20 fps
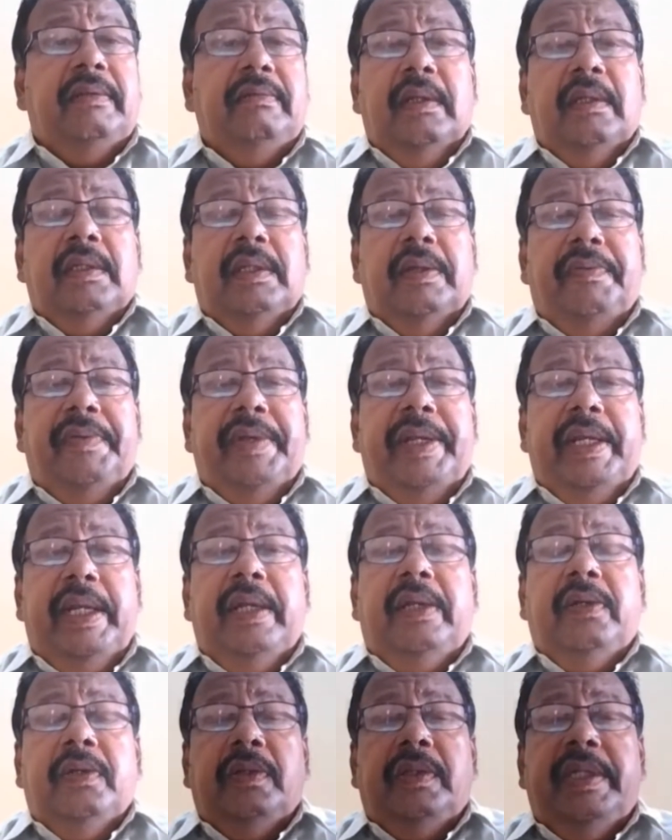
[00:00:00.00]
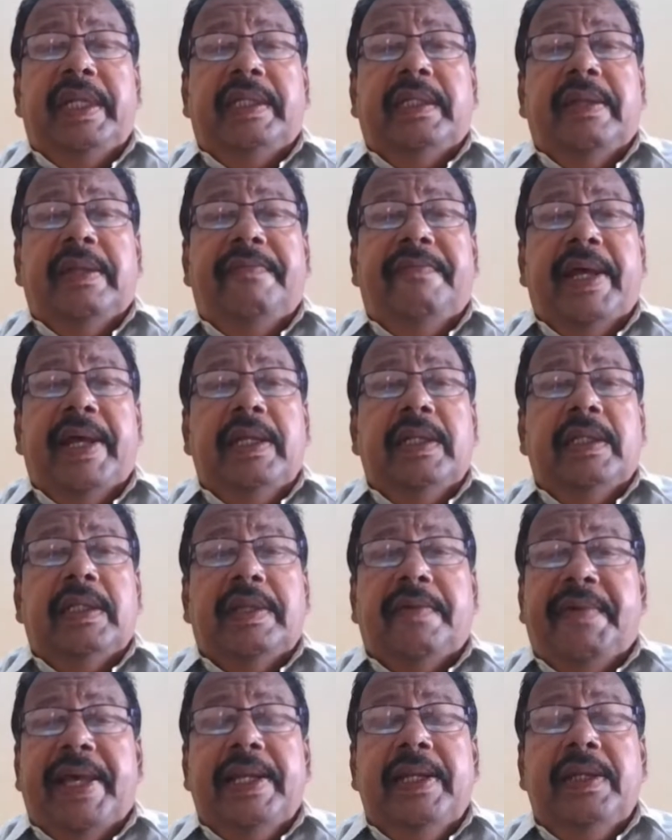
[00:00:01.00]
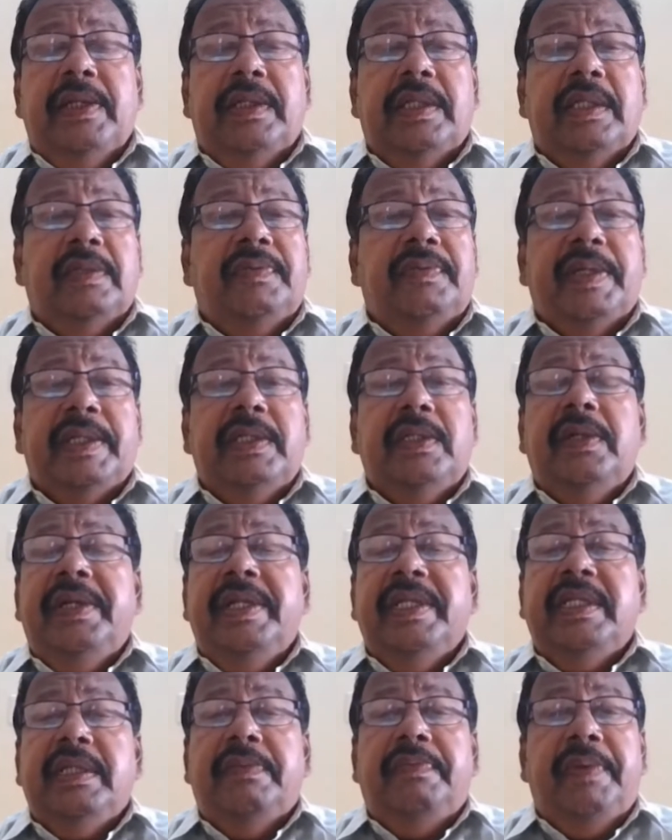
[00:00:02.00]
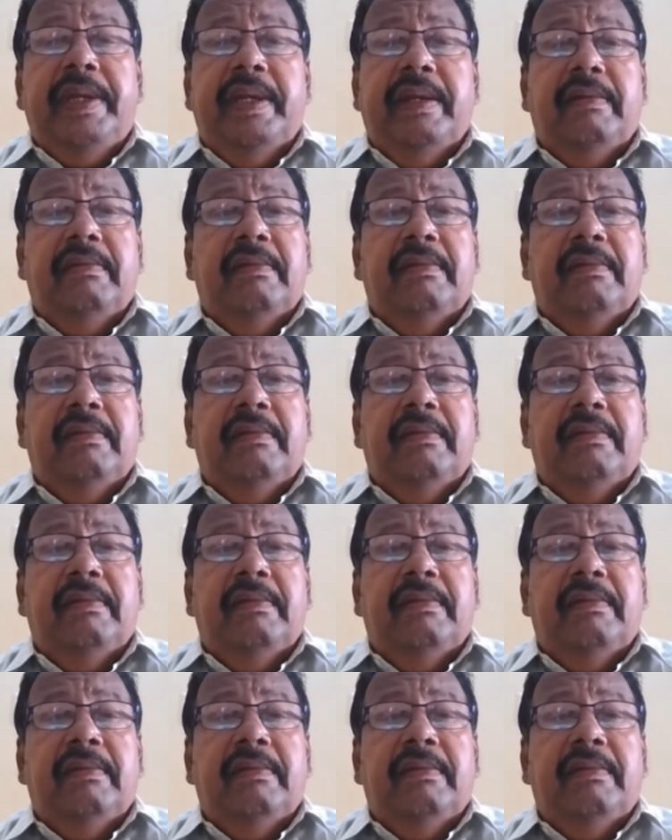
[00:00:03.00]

So we need to teach them values. The values is first discipline.